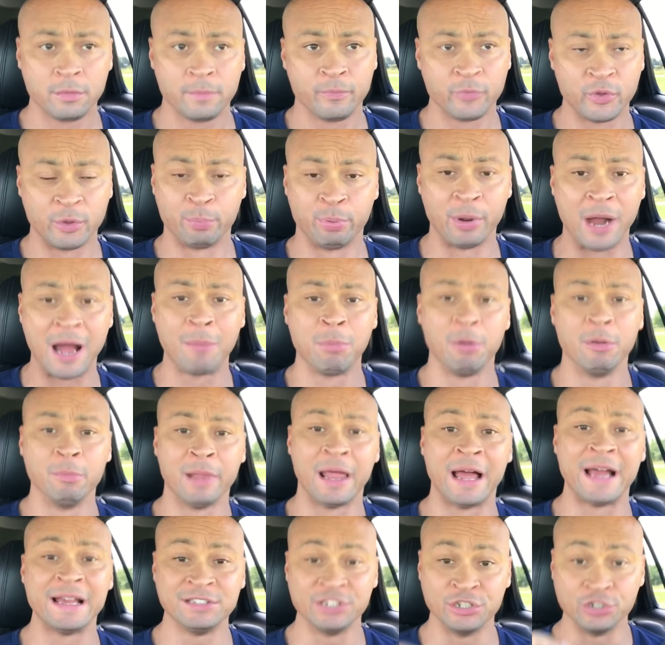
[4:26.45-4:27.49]
The problem
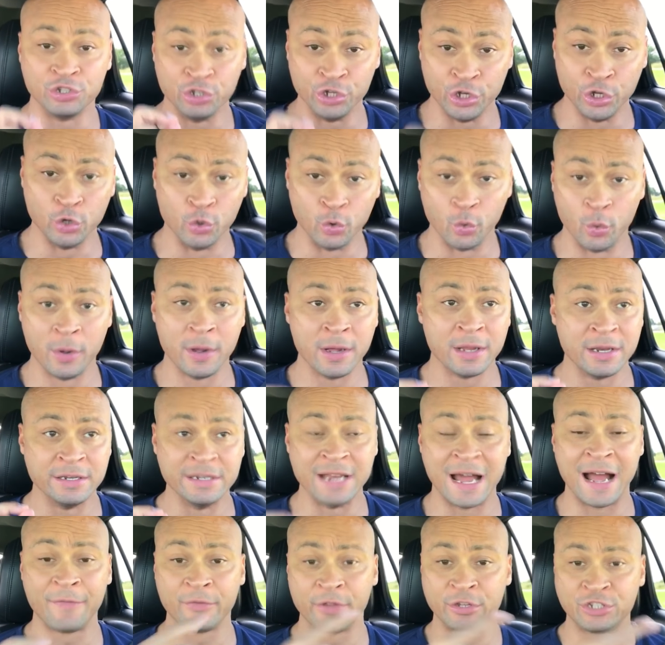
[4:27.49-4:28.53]
lies in you,
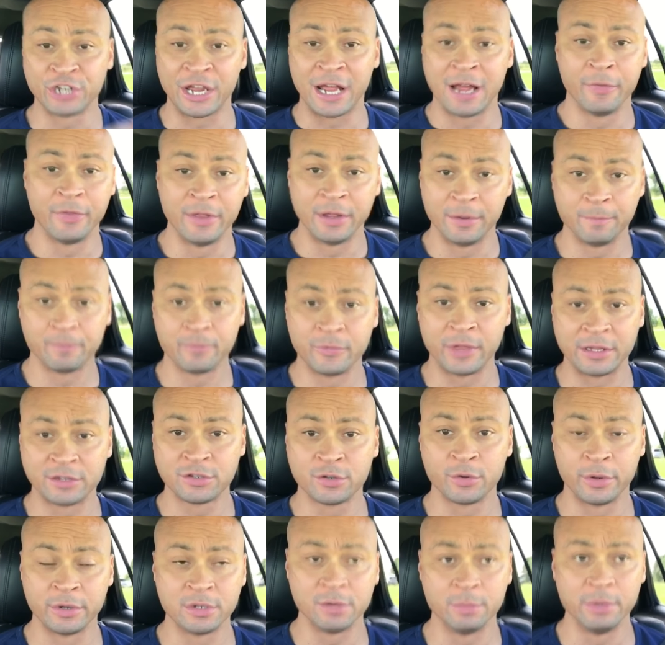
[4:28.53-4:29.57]
not the child that's
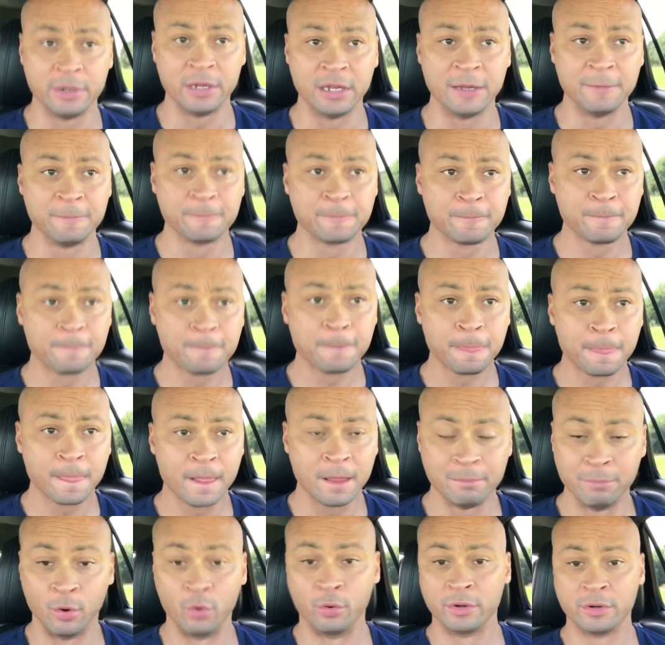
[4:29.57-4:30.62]
going to be
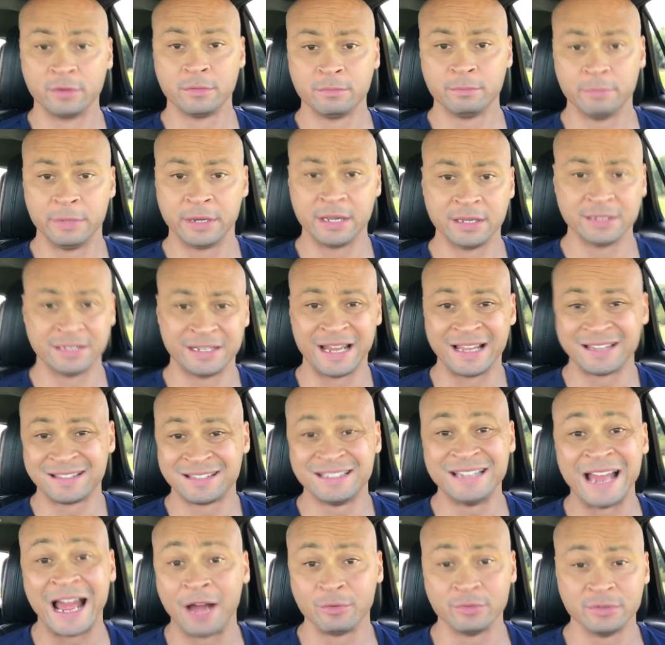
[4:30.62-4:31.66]
born because it has
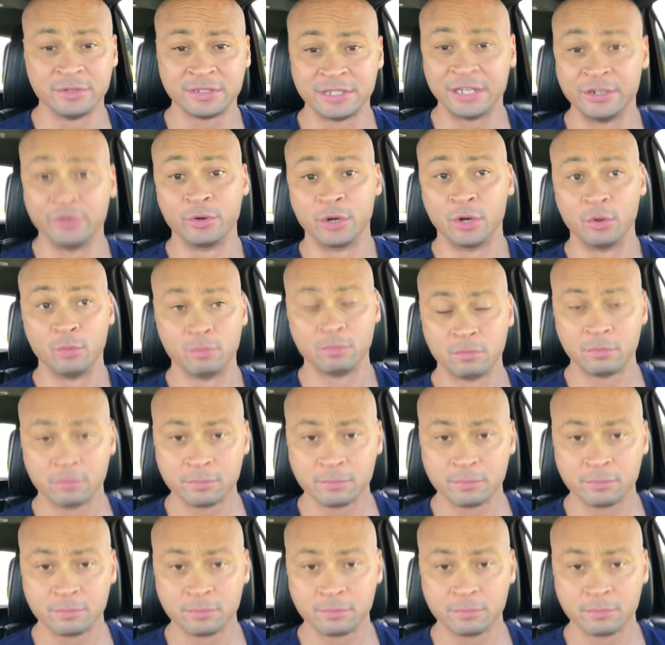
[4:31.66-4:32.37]
Down syndrome.